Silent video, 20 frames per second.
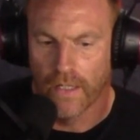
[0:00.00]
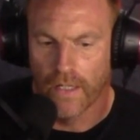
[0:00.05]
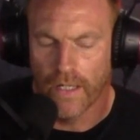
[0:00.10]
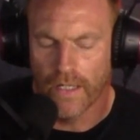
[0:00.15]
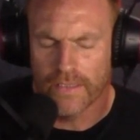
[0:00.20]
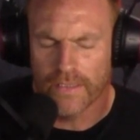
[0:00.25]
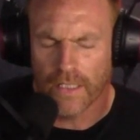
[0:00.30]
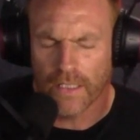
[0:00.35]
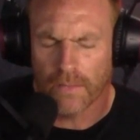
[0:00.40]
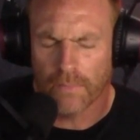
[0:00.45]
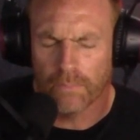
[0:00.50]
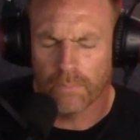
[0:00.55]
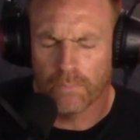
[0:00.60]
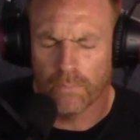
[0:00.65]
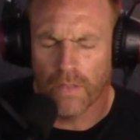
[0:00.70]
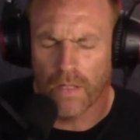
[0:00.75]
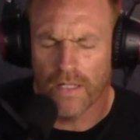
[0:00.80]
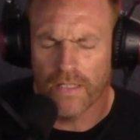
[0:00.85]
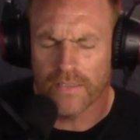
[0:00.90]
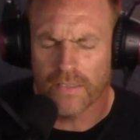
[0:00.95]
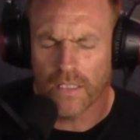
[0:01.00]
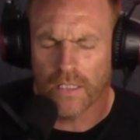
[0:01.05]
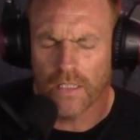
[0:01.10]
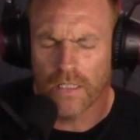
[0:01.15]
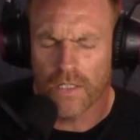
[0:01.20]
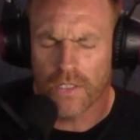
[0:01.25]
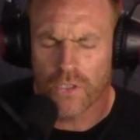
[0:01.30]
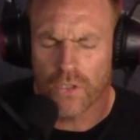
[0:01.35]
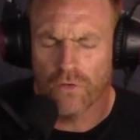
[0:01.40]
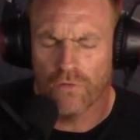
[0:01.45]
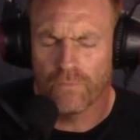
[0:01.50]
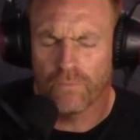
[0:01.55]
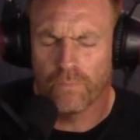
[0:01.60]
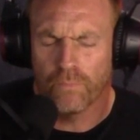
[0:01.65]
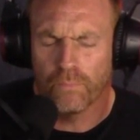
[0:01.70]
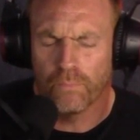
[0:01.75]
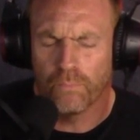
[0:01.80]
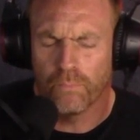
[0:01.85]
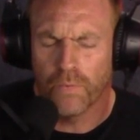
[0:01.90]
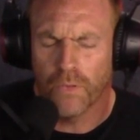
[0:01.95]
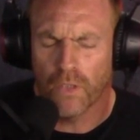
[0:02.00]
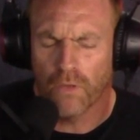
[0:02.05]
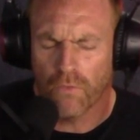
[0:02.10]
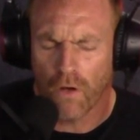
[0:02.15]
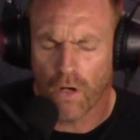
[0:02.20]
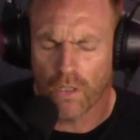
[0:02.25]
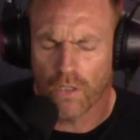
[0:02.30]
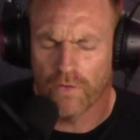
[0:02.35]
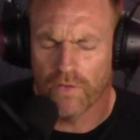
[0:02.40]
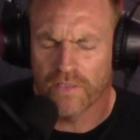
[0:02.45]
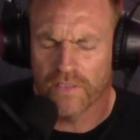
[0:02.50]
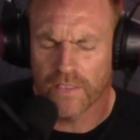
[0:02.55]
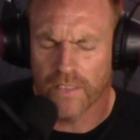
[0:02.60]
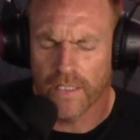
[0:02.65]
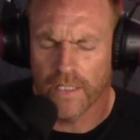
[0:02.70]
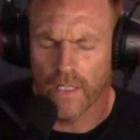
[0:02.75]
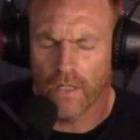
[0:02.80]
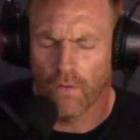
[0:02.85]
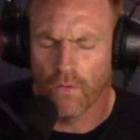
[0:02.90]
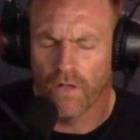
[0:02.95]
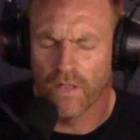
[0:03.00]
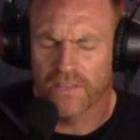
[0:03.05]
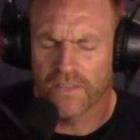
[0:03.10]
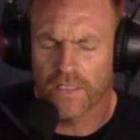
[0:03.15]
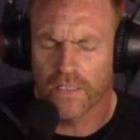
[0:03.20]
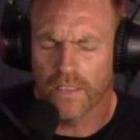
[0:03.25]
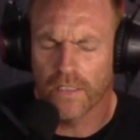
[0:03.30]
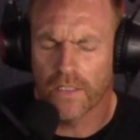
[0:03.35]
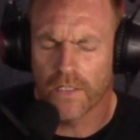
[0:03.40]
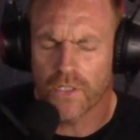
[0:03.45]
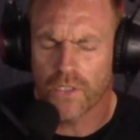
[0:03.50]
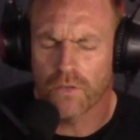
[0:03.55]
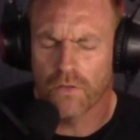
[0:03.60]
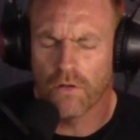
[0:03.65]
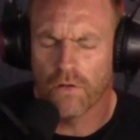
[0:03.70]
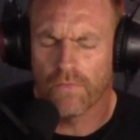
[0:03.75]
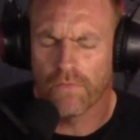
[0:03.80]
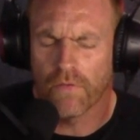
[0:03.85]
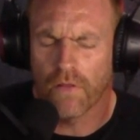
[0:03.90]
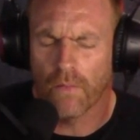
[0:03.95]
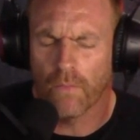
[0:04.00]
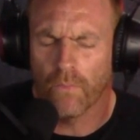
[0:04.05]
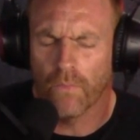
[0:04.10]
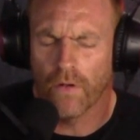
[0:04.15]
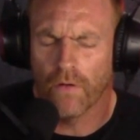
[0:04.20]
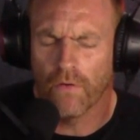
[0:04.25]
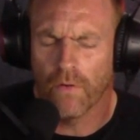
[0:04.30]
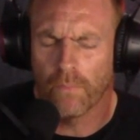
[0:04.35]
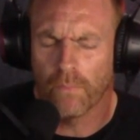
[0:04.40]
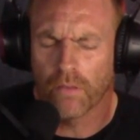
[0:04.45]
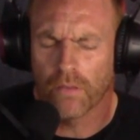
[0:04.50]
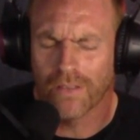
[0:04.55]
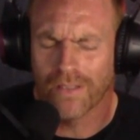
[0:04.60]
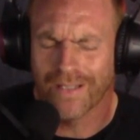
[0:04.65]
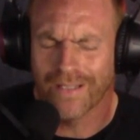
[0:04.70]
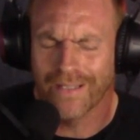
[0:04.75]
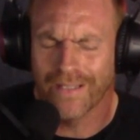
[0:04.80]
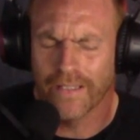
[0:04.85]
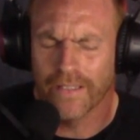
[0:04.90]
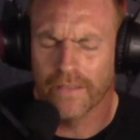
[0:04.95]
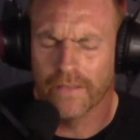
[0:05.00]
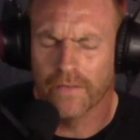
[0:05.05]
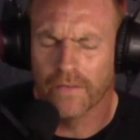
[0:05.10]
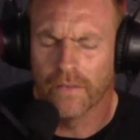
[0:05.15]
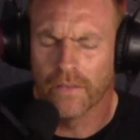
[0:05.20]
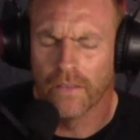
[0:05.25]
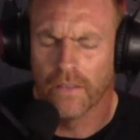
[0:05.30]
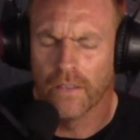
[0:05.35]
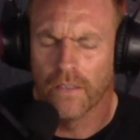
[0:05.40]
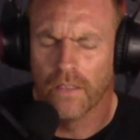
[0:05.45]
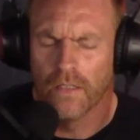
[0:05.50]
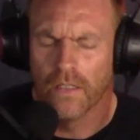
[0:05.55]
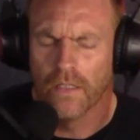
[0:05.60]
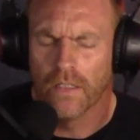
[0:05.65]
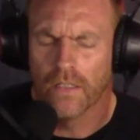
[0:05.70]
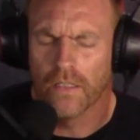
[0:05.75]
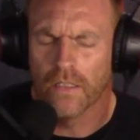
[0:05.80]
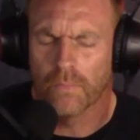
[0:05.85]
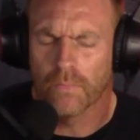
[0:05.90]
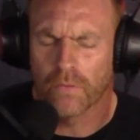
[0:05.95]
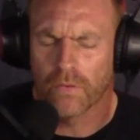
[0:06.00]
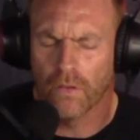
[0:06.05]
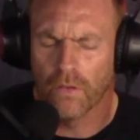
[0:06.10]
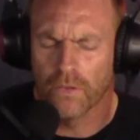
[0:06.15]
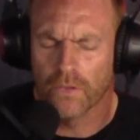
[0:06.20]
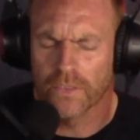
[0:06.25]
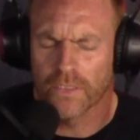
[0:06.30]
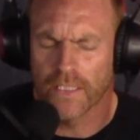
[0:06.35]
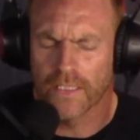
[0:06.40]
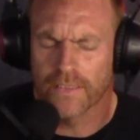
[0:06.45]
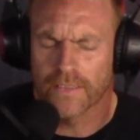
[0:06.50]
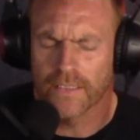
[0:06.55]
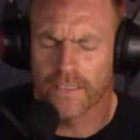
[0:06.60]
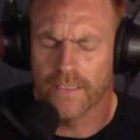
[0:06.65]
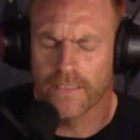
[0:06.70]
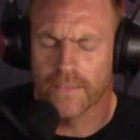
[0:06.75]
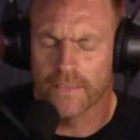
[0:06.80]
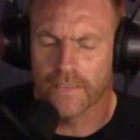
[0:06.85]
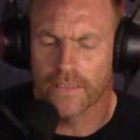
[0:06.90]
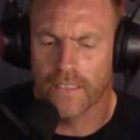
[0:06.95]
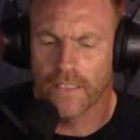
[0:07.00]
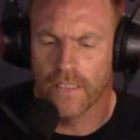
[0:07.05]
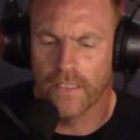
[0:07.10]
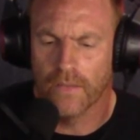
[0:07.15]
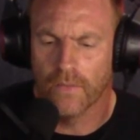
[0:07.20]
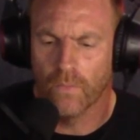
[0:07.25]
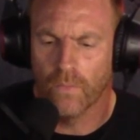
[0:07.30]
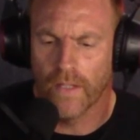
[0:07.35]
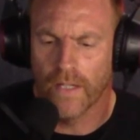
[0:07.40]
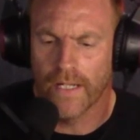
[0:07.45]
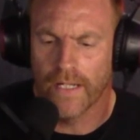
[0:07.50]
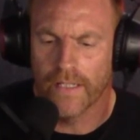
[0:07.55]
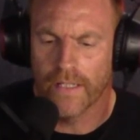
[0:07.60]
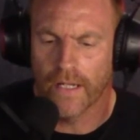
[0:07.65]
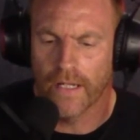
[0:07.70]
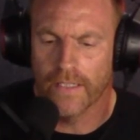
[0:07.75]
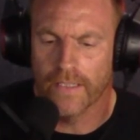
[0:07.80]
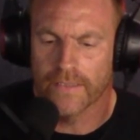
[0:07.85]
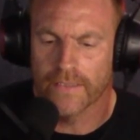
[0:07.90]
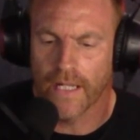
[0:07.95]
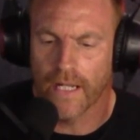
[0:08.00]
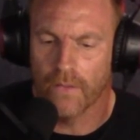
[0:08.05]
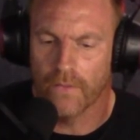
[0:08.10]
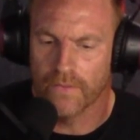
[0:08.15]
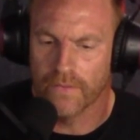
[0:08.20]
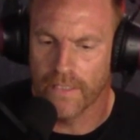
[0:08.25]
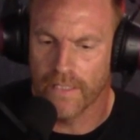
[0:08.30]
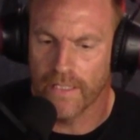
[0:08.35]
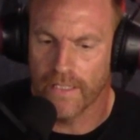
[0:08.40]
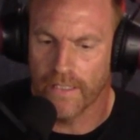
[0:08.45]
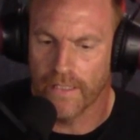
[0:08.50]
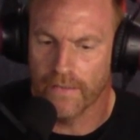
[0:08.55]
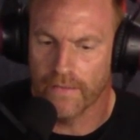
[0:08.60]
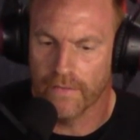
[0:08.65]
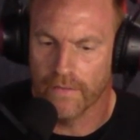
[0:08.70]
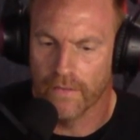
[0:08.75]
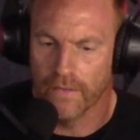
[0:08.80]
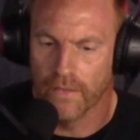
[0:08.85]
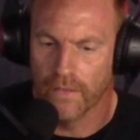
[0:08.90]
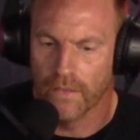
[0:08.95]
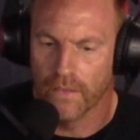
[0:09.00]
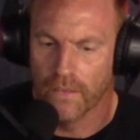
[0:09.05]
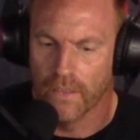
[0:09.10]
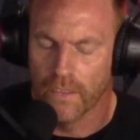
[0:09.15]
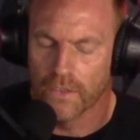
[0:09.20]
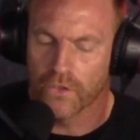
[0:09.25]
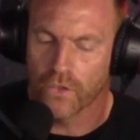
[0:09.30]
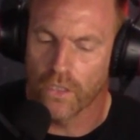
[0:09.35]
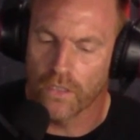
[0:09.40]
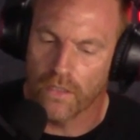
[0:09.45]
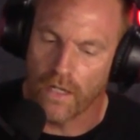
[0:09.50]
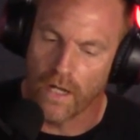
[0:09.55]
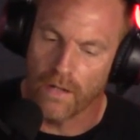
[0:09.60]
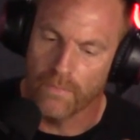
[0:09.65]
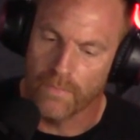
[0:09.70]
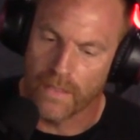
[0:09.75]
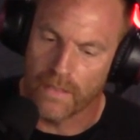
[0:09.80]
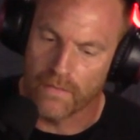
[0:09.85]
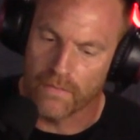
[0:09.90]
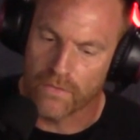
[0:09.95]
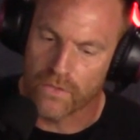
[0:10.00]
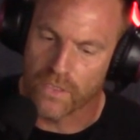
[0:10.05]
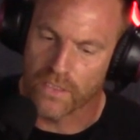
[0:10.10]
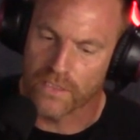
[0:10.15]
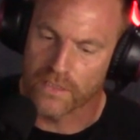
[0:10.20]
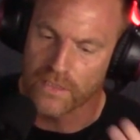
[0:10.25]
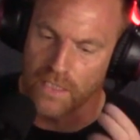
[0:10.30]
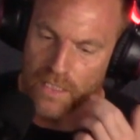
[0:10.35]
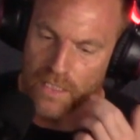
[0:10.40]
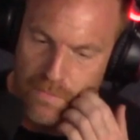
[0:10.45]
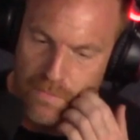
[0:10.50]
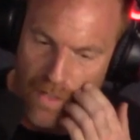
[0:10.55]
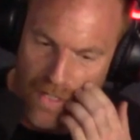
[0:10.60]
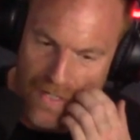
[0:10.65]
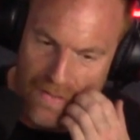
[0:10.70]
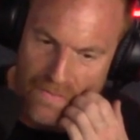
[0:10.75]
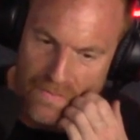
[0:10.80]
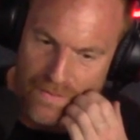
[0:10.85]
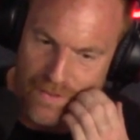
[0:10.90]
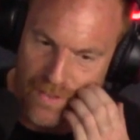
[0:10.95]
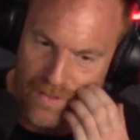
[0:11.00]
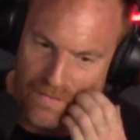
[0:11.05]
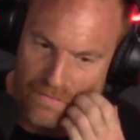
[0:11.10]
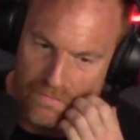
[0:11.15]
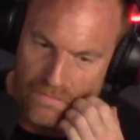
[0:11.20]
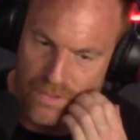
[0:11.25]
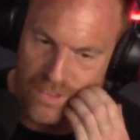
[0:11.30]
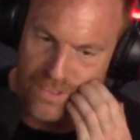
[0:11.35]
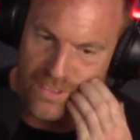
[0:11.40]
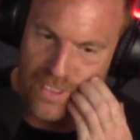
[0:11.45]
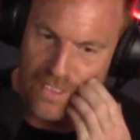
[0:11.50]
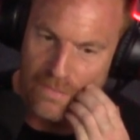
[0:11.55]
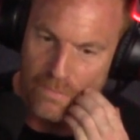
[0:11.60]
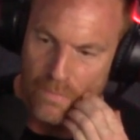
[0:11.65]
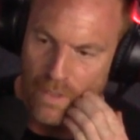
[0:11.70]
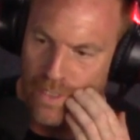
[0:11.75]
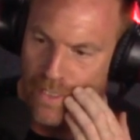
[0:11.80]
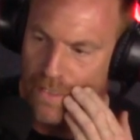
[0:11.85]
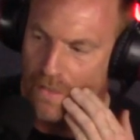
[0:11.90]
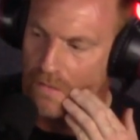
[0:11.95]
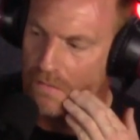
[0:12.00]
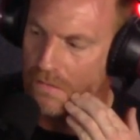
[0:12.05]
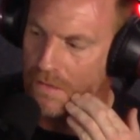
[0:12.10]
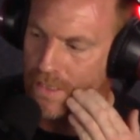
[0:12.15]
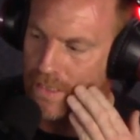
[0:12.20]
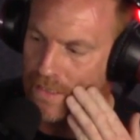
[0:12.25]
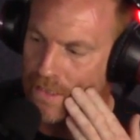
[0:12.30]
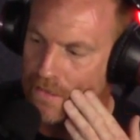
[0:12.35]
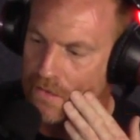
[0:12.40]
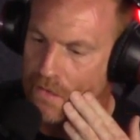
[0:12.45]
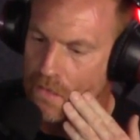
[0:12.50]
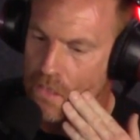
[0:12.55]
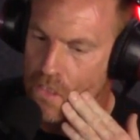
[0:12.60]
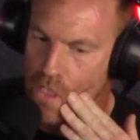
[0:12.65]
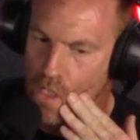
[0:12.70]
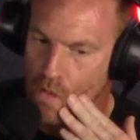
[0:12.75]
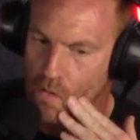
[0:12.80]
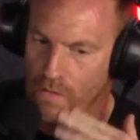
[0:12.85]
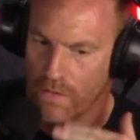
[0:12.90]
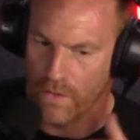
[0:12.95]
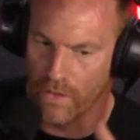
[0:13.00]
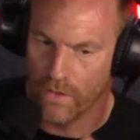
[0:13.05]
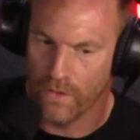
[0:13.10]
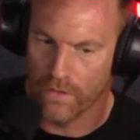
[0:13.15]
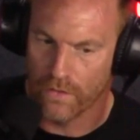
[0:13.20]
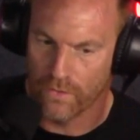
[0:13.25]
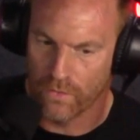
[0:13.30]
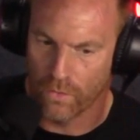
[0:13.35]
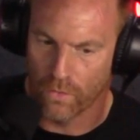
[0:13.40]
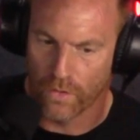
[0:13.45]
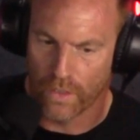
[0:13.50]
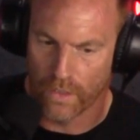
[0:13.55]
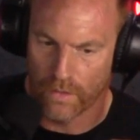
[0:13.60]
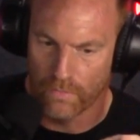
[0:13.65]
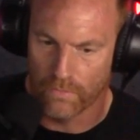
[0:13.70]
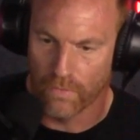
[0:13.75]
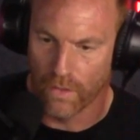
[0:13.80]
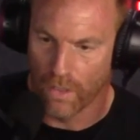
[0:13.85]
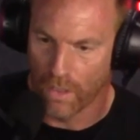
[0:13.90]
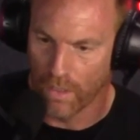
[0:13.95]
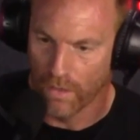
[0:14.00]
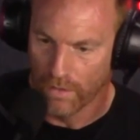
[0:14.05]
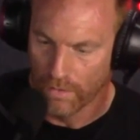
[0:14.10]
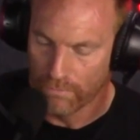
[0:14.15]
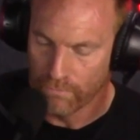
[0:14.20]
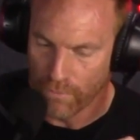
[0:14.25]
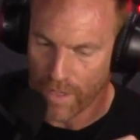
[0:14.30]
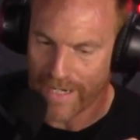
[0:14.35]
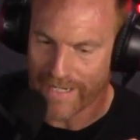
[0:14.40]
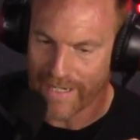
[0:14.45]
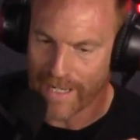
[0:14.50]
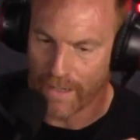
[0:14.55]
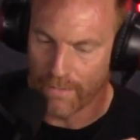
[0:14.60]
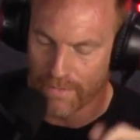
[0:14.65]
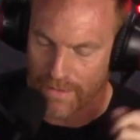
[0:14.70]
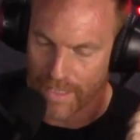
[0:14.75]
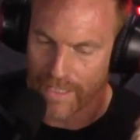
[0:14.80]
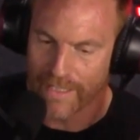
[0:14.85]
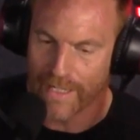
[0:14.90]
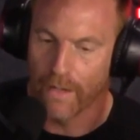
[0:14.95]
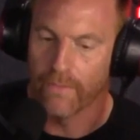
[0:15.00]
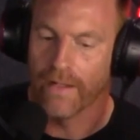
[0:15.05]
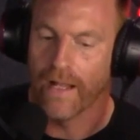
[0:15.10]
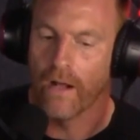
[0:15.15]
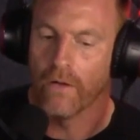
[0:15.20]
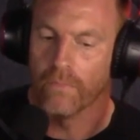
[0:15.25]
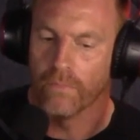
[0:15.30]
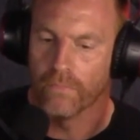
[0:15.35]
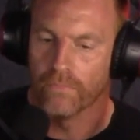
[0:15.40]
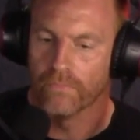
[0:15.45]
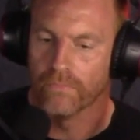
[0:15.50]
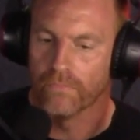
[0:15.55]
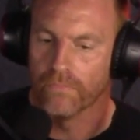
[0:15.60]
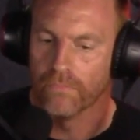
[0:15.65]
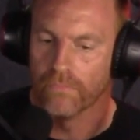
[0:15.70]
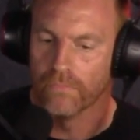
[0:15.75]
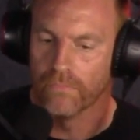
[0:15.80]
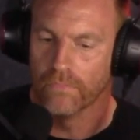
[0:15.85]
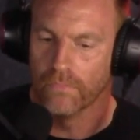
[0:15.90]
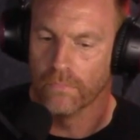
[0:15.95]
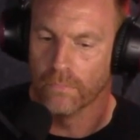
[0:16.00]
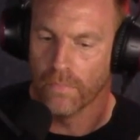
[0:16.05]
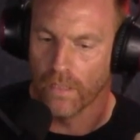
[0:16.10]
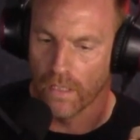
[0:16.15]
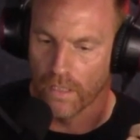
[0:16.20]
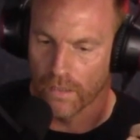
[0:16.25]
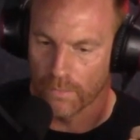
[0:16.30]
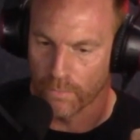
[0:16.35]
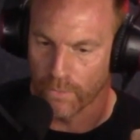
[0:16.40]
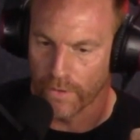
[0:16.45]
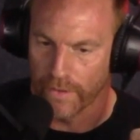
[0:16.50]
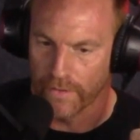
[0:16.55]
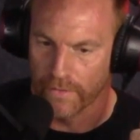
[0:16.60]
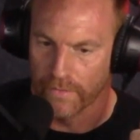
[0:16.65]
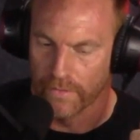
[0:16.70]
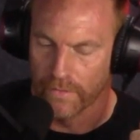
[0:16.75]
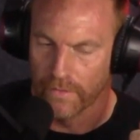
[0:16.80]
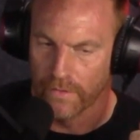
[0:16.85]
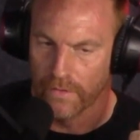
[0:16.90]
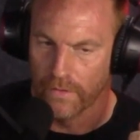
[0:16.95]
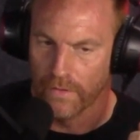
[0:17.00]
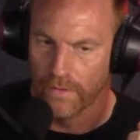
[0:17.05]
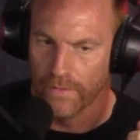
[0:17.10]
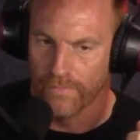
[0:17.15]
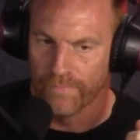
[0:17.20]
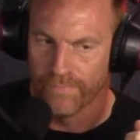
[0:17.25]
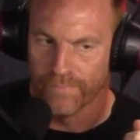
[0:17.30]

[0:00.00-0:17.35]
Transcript: Is that a is that an issue of bureaucracy or is it an issue of that we're applying the processes in a way that is outdated? So I mean, just my just in my like listening to you, you're talking right now, thinking out loud part of the brain. Yeah.